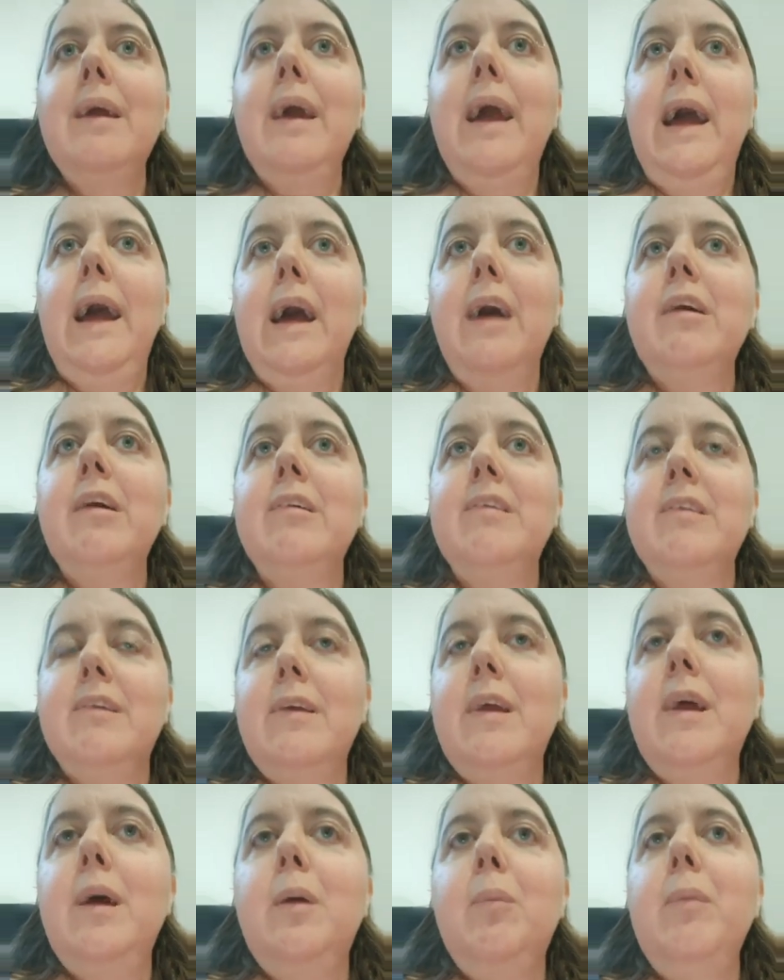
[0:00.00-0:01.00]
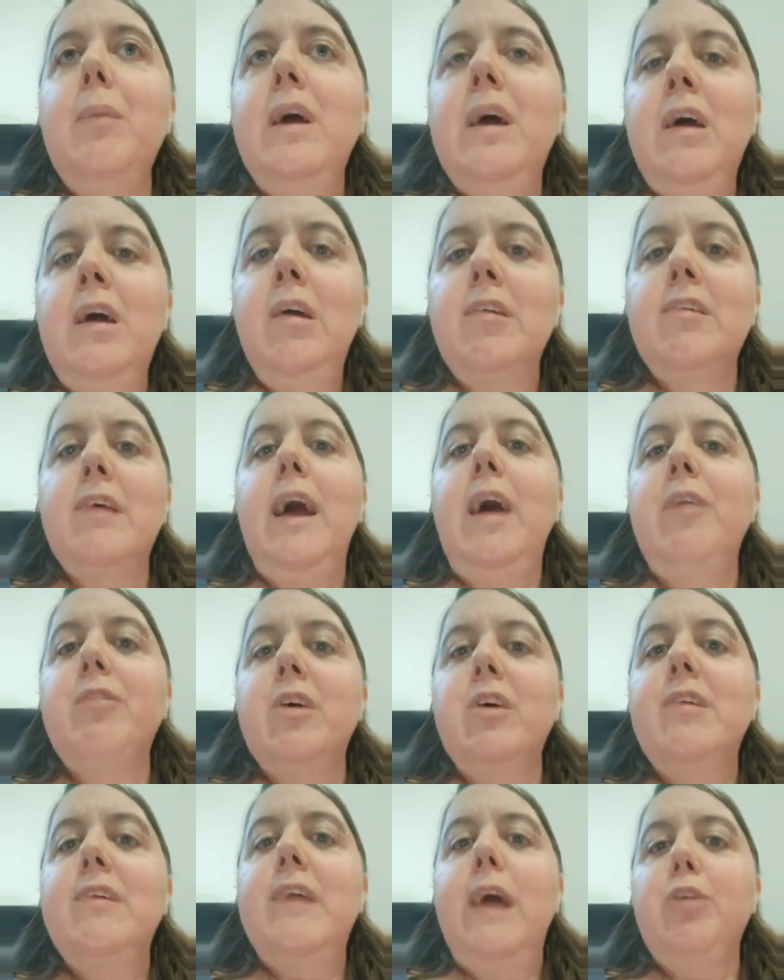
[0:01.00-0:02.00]
Ask them to have
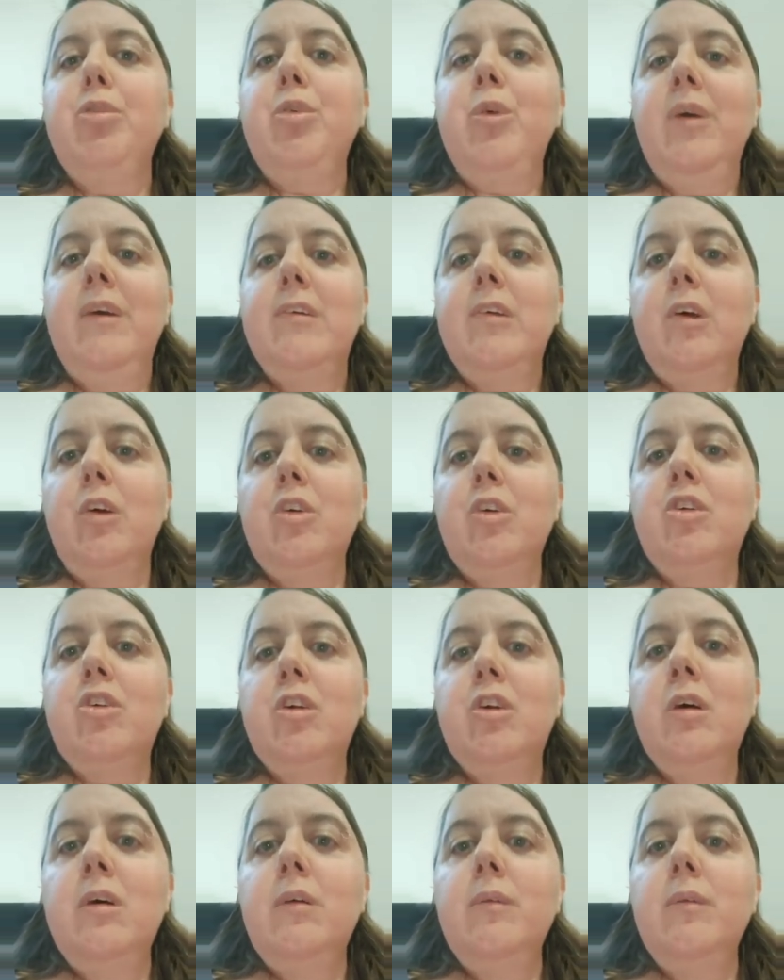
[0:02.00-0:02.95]
their staff research